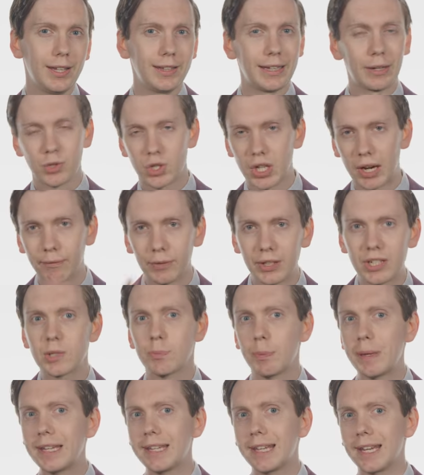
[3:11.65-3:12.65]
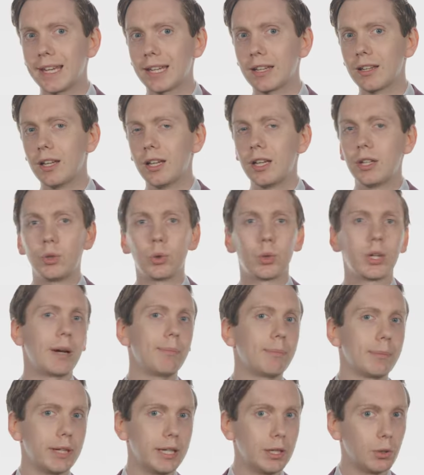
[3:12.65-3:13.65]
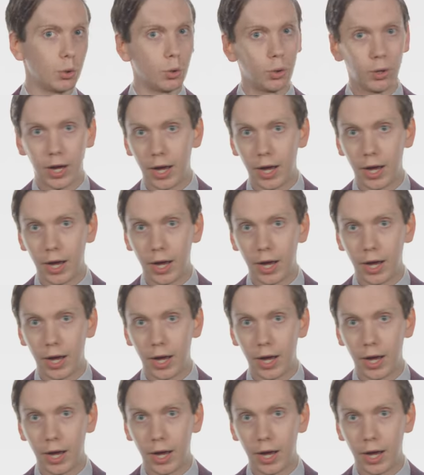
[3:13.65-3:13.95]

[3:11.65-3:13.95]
Now, generally speaking, your company or